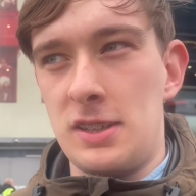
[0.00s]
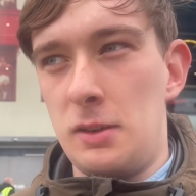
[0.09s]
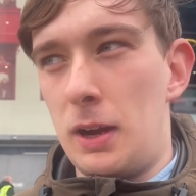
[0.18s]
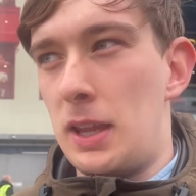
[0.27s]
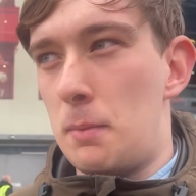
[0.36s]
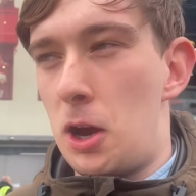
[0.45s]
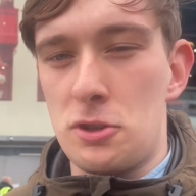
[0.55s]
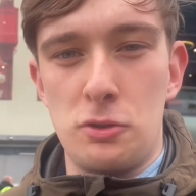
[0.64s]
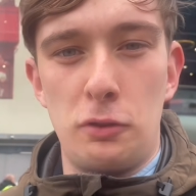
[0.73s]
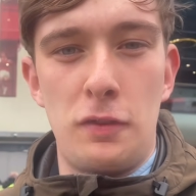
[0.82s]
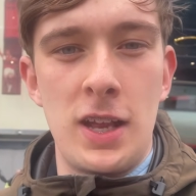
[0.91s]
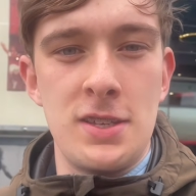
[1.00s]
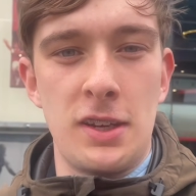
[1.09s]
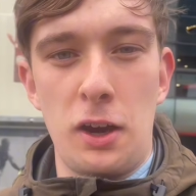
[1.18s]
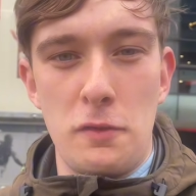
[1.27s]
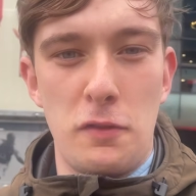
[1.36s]
and you had them Arsenal fans
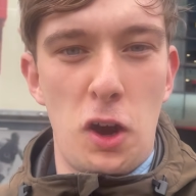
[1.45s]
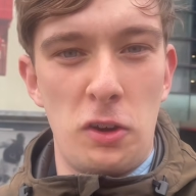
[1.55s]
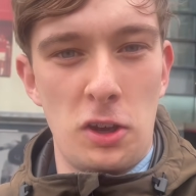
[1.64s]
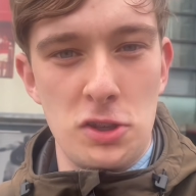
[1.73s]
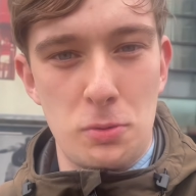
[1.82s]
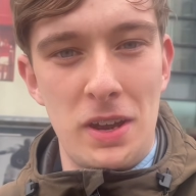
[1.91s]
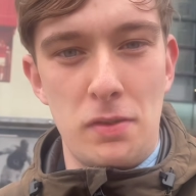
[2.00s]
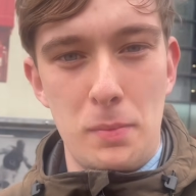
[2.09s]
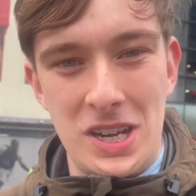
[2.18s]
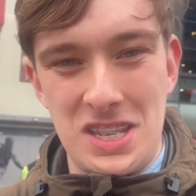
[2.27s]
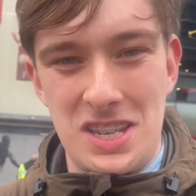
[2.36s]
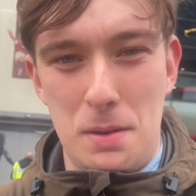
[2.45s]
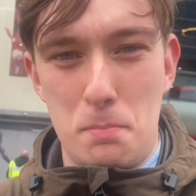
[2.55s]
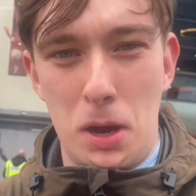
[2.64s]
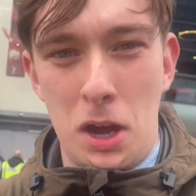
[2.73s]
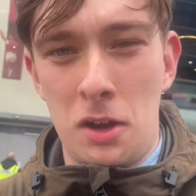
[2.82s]
that go viral on Twitter for being Tim Park.